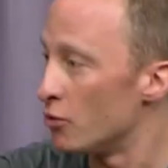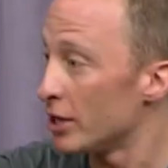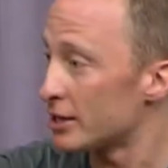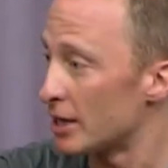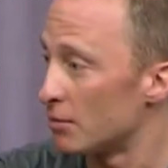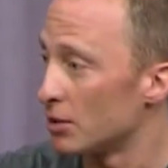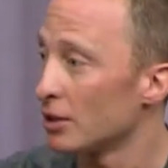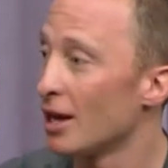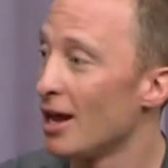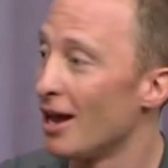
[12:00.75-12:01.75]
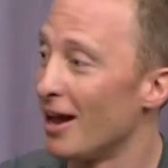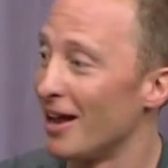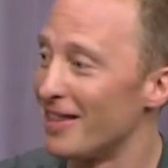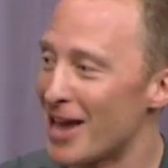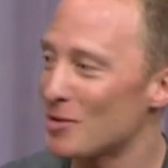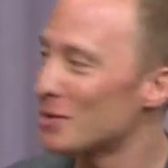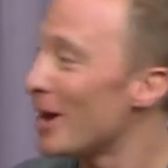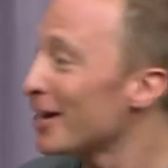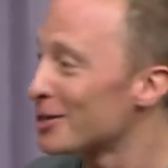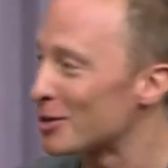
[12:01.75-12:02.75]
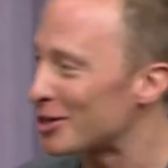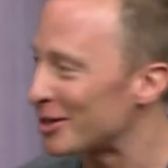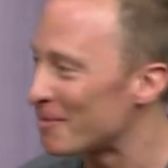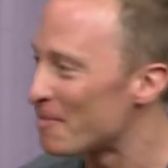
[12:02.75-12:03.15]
reassembled, and that was packet switching.